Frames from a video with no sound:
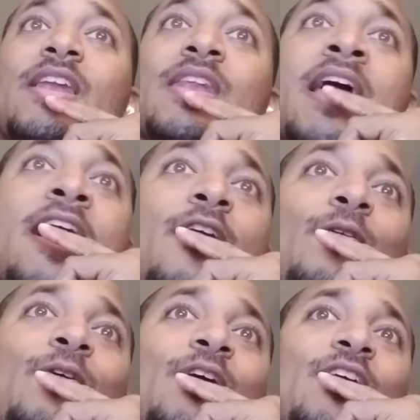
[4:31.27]

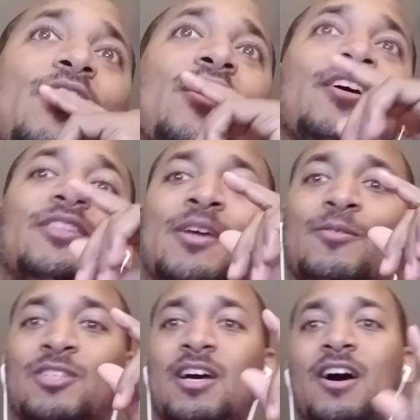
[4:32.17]
Now, there
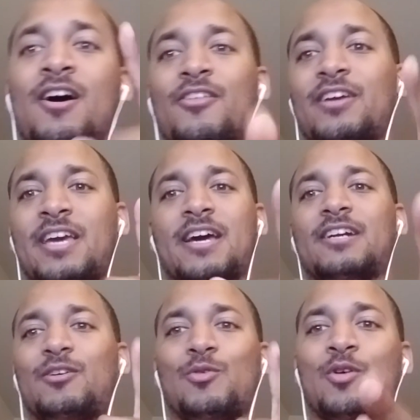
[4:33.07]
was a other
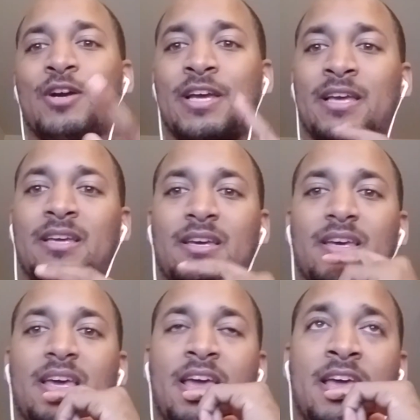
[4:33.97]
category
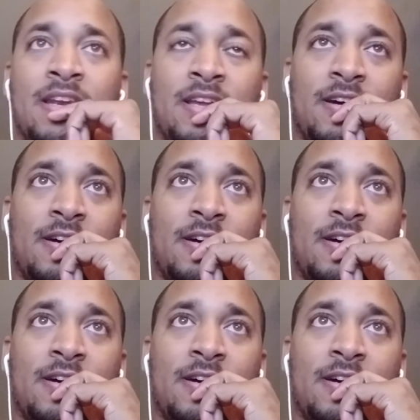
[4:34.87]
in